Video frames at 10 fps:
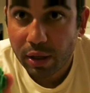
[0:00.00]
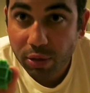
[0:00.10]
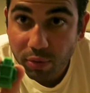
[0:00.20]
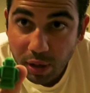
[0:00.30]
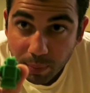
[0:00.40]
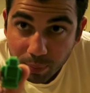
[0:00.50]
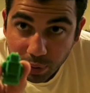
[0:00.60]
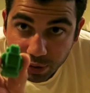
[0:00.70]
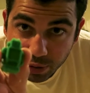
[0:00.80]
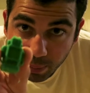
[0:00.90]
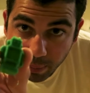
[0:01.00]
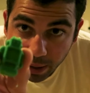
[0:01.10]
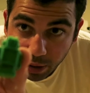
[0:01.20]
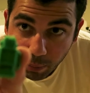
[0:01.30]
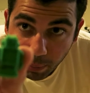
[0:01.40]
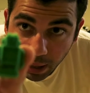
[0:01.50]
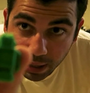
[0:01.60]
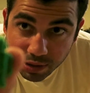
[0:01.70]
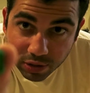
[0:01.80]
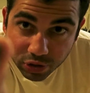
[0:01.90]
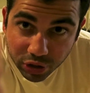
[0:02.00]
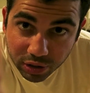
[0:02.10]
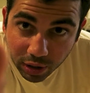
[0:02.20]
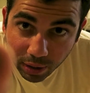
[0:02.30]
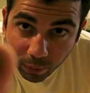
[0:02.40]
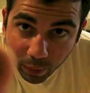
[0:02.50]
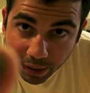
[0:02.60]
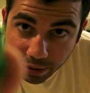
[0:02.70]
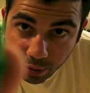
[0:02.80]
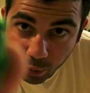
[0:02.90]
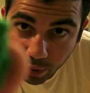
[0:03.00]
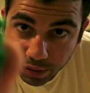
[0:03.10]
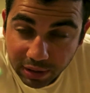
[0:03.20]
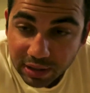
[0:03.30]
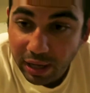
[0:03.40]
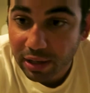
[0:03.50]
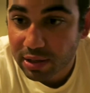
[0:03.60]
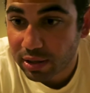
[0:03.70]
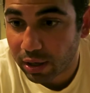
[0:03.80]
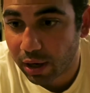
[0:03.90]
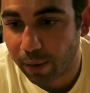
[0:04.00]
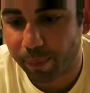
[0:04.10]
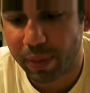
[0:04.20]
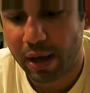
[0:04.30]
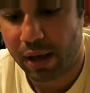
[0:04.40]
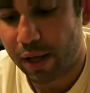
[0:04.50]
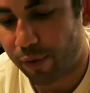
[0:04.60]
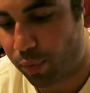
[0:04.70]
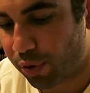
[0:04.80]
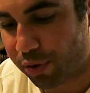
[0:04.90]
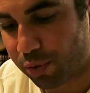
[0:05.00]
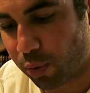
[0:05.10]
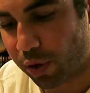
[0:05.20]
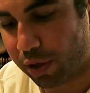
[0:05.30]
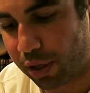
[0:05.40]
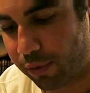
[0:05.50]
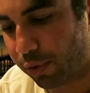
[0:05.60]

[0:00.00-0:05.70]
3D printer maker bots, just a way to quickly test um, if your printer is working, if